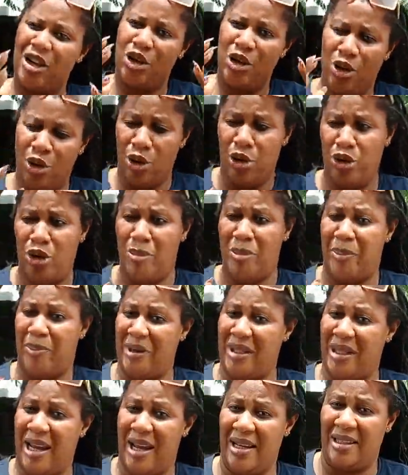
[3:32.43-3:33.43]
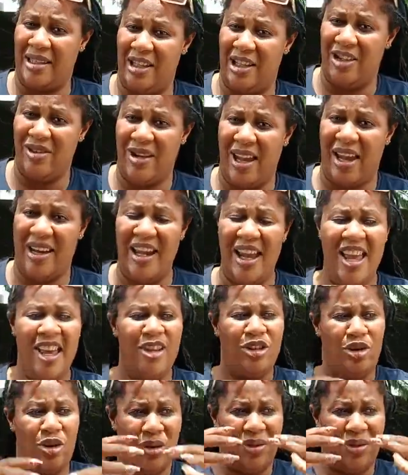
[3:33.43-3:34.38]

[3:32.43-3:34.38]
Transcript: Ndu to be precise. You get, so